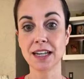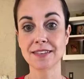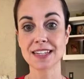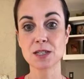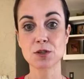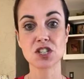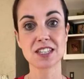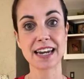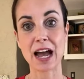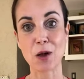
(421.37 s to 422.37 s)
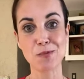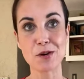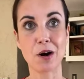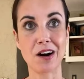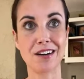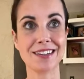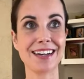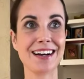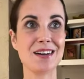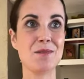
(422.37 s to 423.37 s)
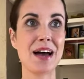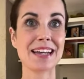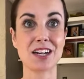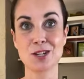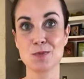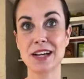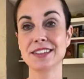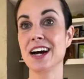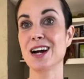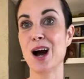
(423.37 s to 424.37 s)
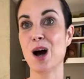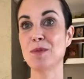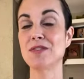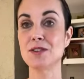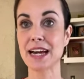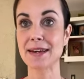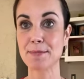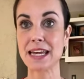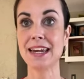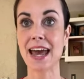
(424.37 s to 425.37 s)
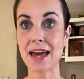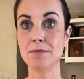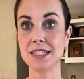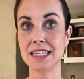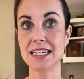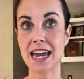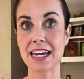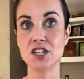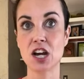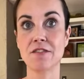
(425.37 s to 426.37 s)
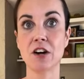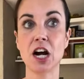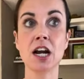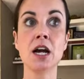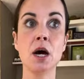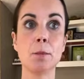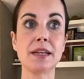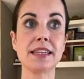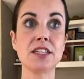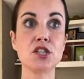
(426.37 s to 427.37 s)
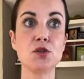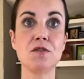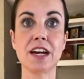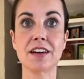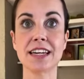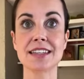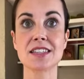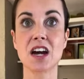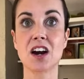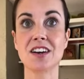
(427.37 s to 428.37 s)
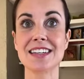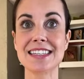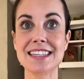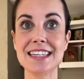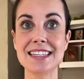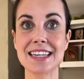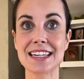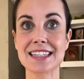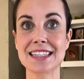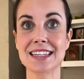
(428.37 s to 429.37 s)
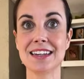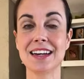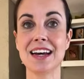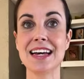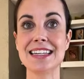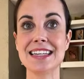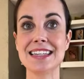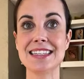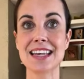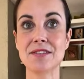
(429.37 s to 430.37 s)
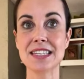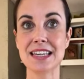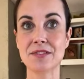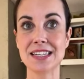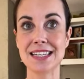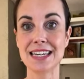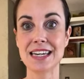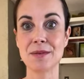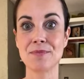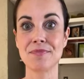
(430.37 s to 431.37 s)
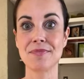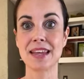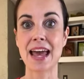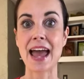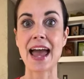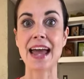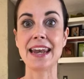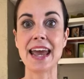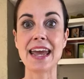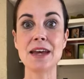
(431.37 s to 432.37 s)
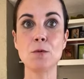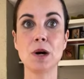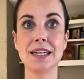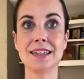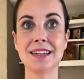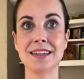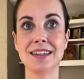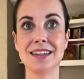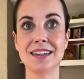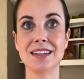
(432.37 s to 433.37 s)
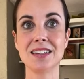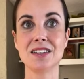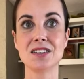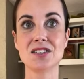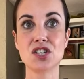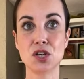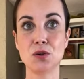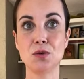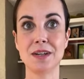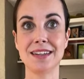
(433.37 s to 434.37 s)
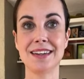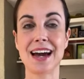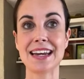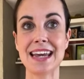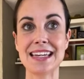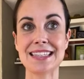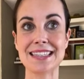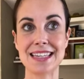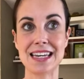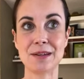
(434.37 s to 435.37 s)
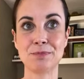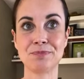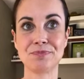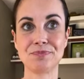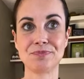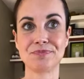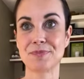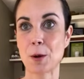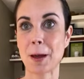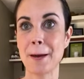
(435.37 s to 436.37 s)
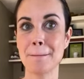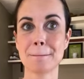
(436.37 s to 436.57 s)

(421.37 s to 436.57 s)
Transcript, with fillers: on this, which is going to help you all um, at drpingle.com if you type in MTHFR. But the two variants are c six, seven seven t and A1298C. Okay.